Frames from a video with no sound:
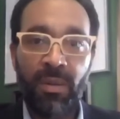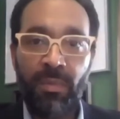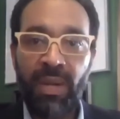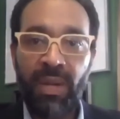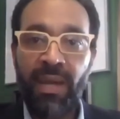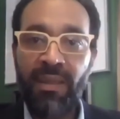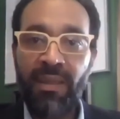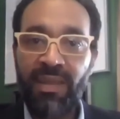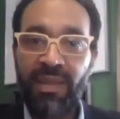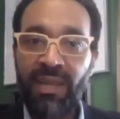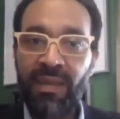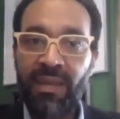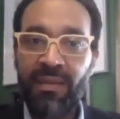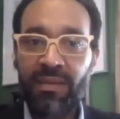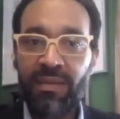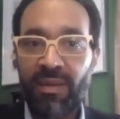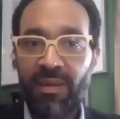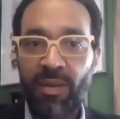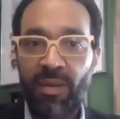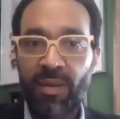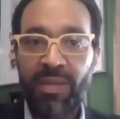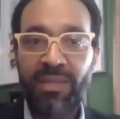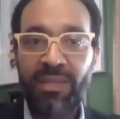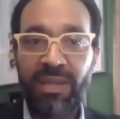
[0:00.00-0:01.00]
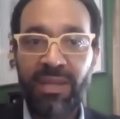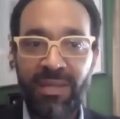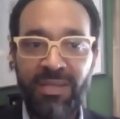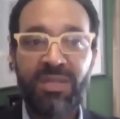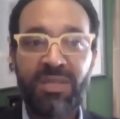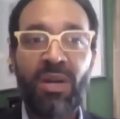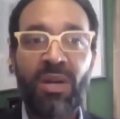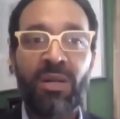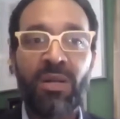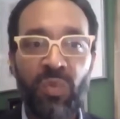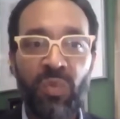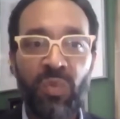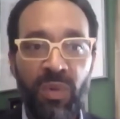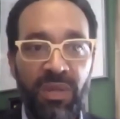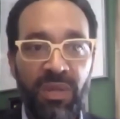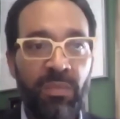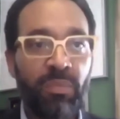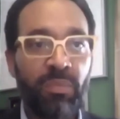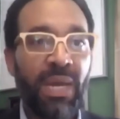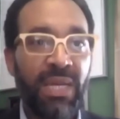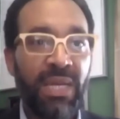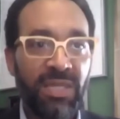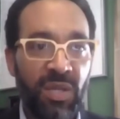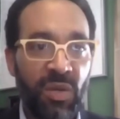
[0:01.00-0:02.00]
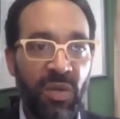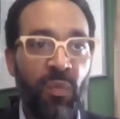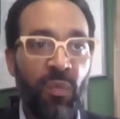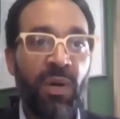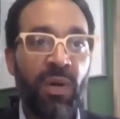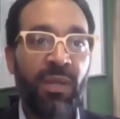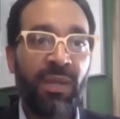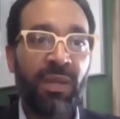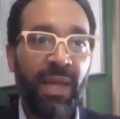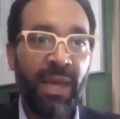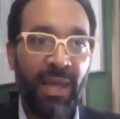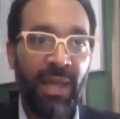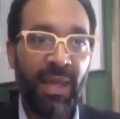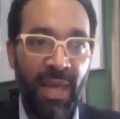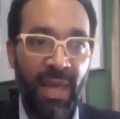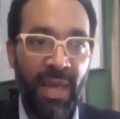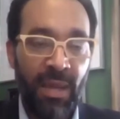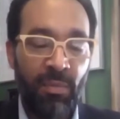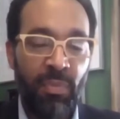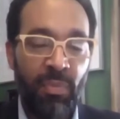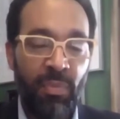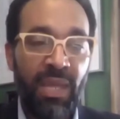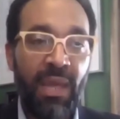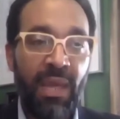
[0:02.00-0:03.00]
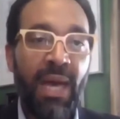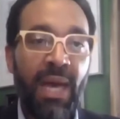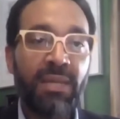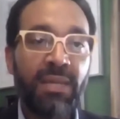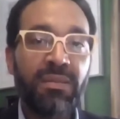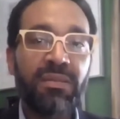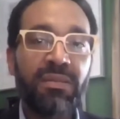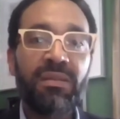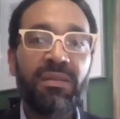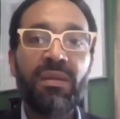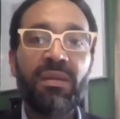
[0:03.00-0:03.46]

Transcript: But I think, it starts with a basic one like NPS,